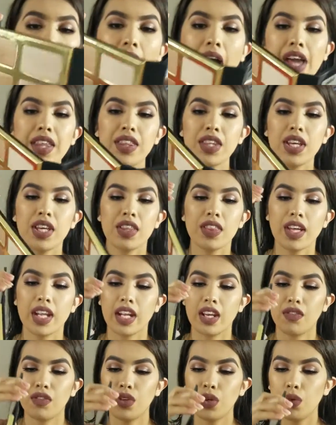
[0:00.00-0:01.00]
I think
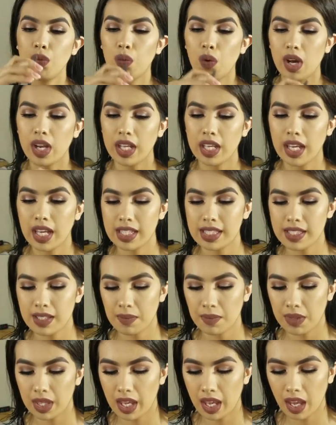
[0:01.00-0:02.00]
that if you want to get
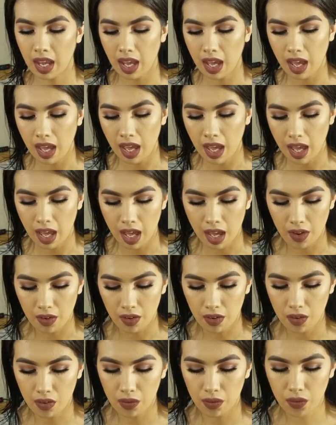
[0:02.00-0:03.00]
something
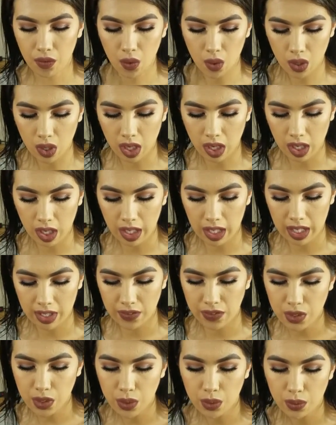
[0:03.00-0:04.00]
for,
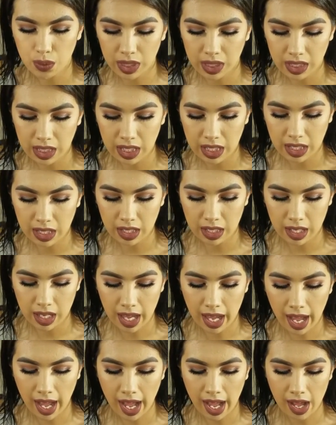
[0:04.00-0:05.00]
if you really
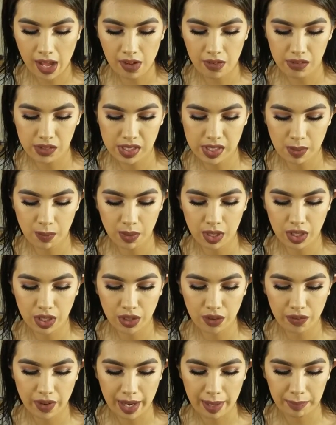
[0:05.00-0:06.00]
have someone in
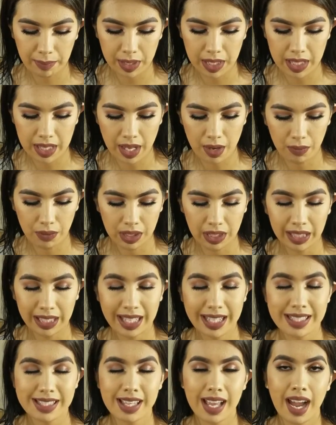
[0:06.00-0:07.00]
your family that really
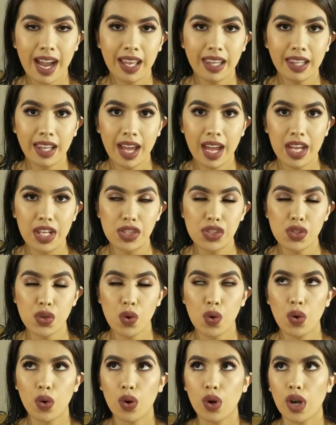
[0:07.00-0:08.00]
likes highlights
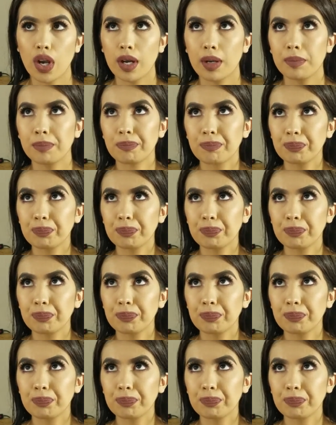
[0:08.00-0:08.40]
or